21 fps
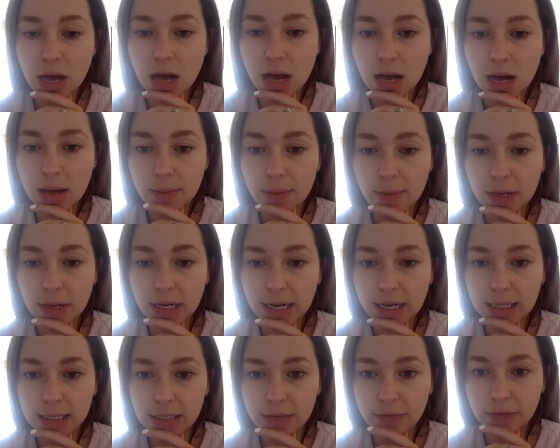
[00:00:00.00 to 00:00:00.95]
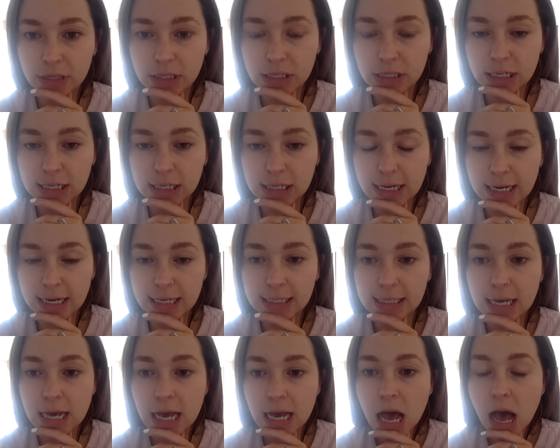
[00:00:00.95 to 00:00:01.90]
Um, and links of the studies.
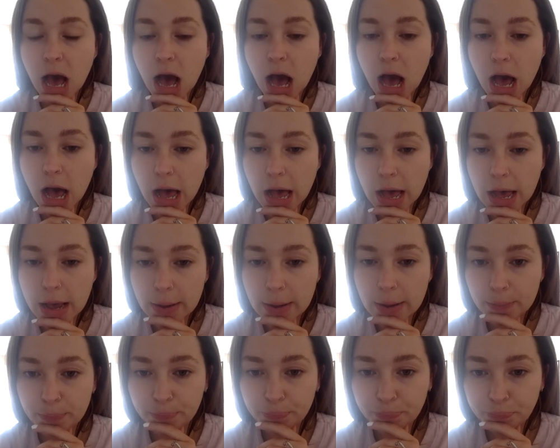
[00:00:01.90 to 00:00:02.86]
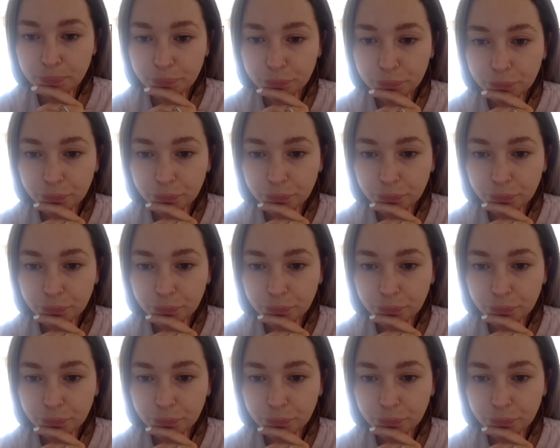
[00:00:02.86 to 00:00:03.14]
Um,